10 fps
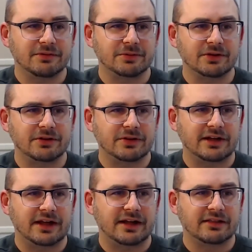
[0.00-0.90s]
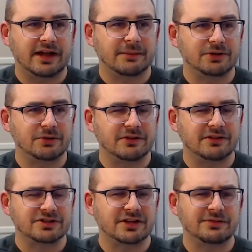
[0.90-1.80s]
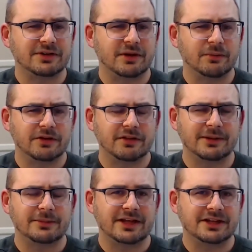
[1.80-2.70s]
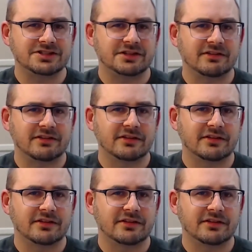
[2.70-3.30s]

are really looking at the opportunities and trying to figure out what are the limitations